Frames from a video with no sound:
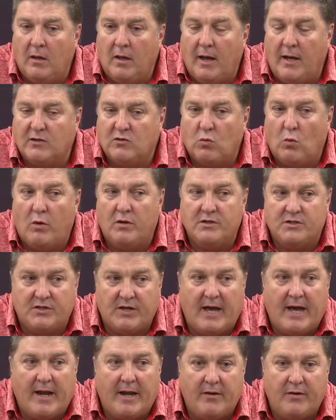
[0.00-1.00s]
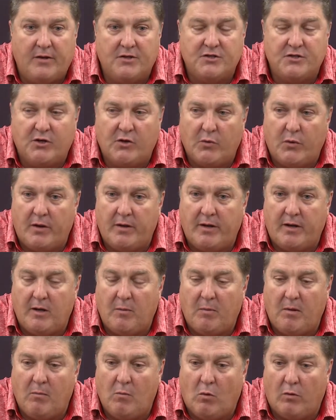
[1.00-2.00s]
as one-sided this year. We need
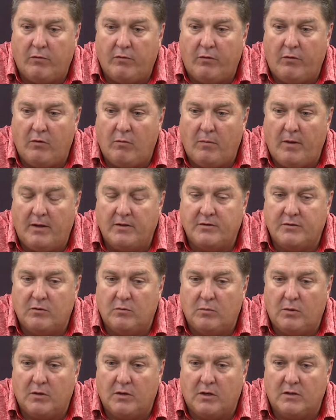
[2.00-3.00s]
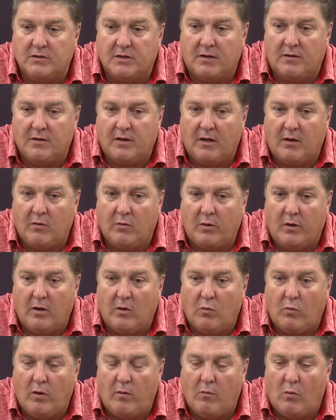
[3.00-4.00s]
to be more two-dimensional because I think we
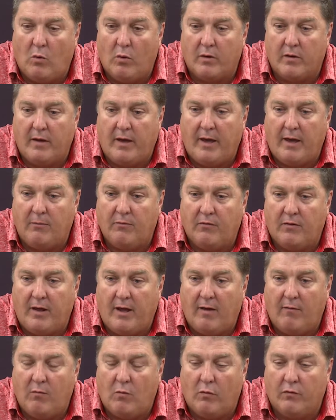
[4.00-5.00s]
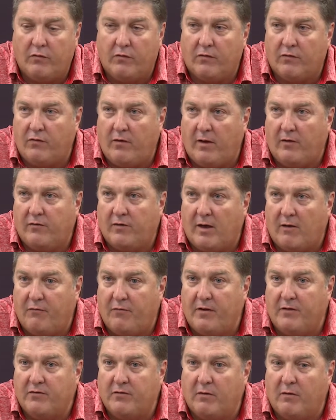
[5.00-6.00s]
can win more games and have more success
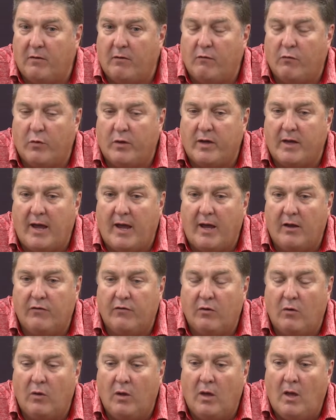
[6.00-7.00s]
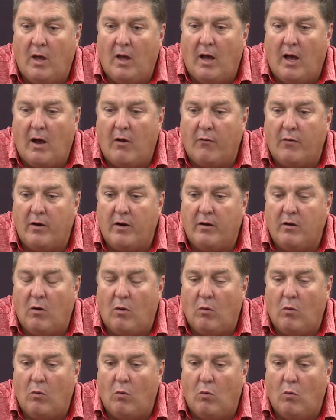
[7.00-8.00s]
offensively if we can. So I really
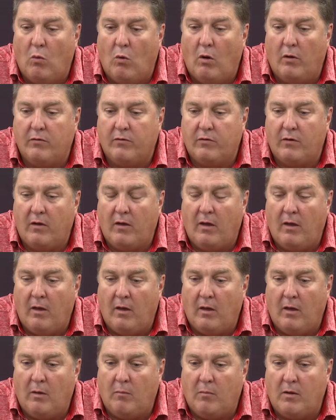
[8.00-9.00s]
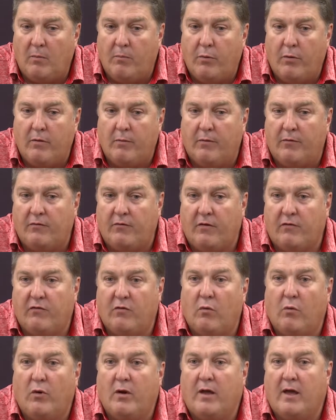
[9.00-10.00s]
don't want to be put in a
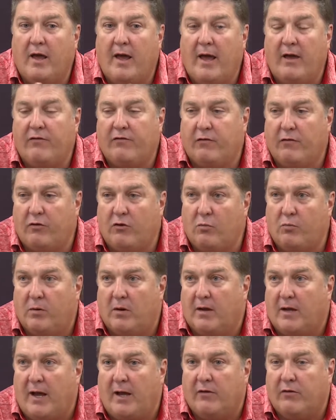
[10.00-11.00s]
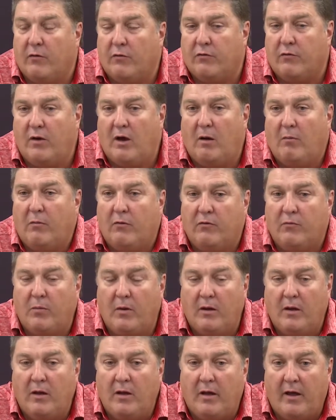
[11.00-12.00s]
position where he has to duplicate those numbers.
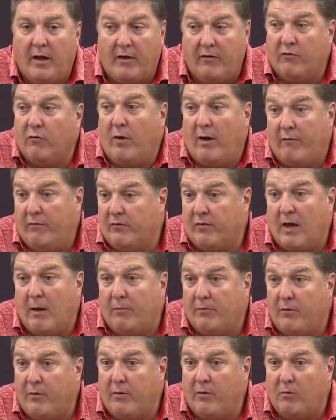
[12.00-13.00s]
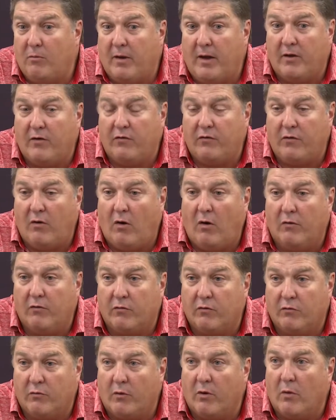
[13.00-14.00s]
But he's going to have his opportunity to make his yards
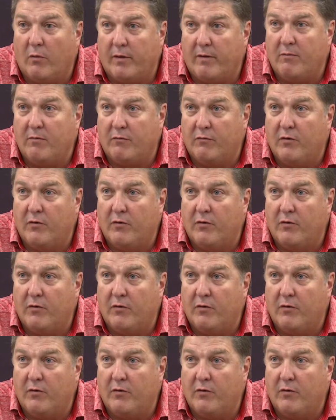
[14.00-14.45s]
because we're going to give him the